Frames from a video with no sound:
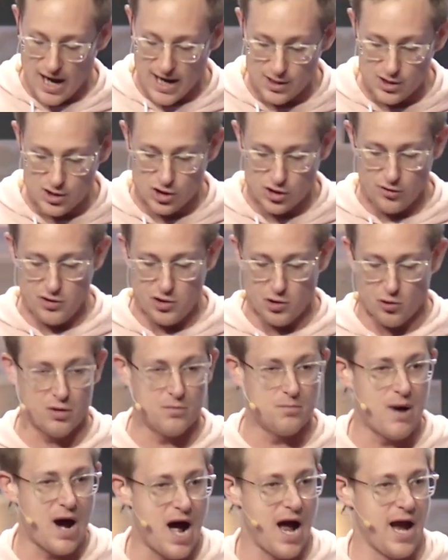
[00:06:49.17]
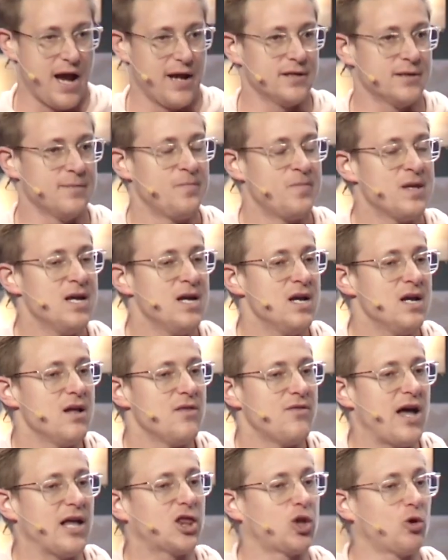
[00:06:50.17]
into your mind
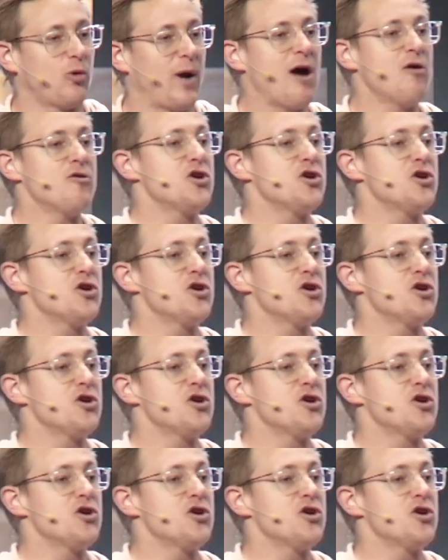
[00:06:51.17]
that throughout